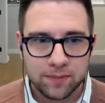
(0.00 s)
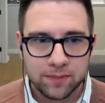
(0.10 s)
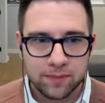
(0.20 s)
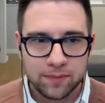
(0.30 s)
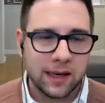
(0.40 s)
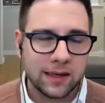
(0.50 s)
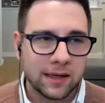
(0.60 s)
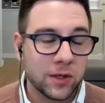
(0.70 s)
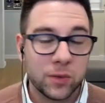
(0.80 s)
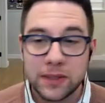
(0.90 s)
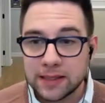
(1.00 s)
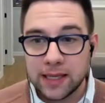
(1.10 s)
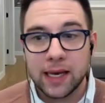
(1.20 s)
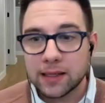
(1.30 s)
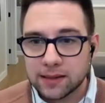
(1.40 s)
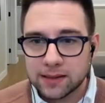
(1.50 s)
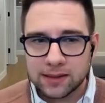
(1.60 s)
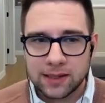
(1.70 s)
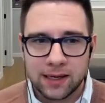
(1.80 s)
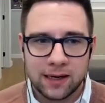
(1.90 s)
And I know we say it,
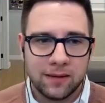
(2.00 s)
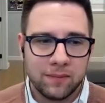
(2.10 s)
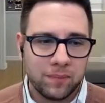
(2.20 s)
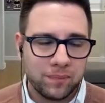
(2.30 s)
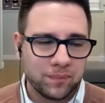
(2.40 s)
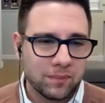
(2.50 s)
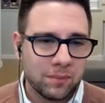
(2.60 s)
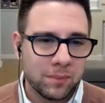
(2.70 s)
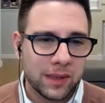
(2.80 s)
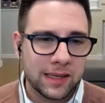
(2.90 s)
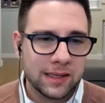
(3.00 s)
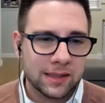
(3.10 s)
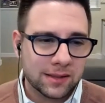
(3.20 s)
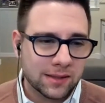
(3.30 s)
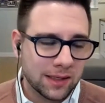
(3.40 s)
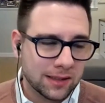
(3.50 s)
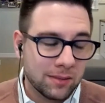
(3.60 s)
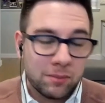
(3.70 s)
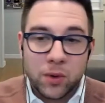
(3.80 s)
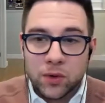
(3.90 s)
um, but it's, it's
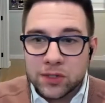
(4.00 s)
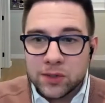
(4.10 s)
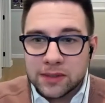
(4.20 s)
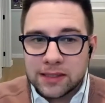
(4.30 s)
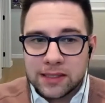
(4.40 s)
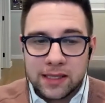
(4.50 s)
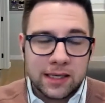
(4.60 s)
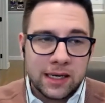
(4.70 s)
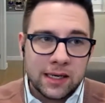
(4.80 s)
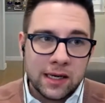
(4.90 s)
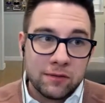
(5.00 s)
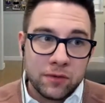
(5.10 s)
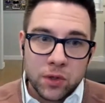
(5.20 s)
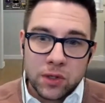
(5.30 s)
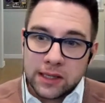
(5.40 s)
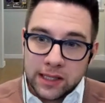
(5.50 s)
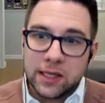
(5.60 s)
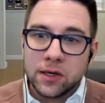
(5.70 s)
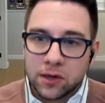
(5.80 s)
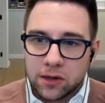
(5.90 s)
important to instill it. And, and if you're a
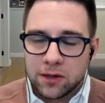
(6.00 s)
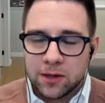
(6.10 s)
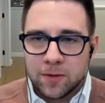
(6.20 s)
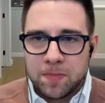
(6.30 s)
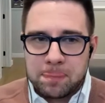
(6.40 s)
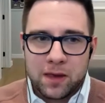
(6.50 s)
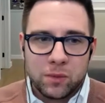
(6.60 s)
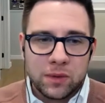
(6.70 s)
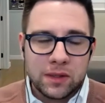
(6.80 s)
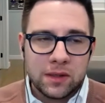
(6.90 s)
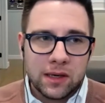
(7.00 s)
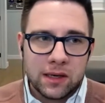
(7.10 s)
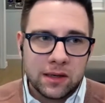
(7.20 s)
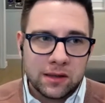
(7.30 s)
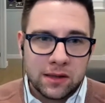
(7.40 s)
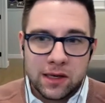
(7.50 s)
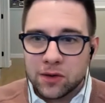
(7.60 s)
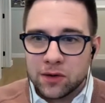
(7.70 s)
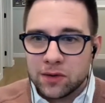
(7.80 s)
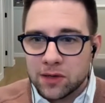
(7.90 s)
leader, you know, we, the
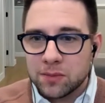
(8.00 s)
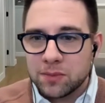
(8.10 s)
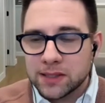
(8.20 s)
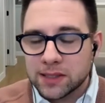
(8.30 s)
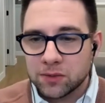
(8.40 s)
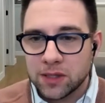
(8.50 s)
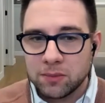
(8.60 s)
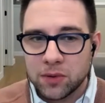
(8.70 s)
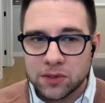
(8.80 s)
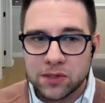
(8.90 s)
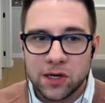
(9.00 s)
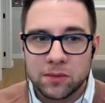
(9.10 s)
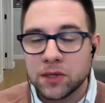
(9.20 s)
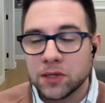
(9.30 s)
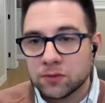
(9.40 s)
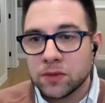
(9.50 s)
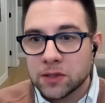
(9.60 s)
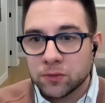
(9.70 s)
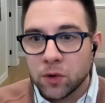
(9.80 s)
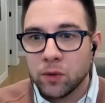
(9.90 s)
other, the other piece that's really important to talk about is,
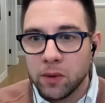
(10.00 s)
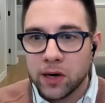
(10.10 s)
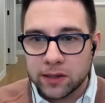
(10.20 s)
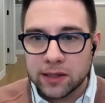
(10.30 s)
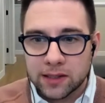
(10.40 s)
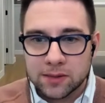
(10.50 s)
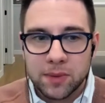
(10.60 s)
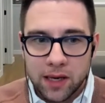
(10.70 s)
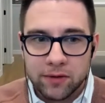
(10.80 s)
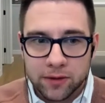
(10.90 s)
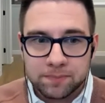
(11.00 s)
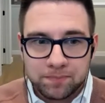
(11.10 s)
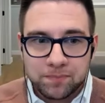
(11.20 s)
is role modeling this behavior.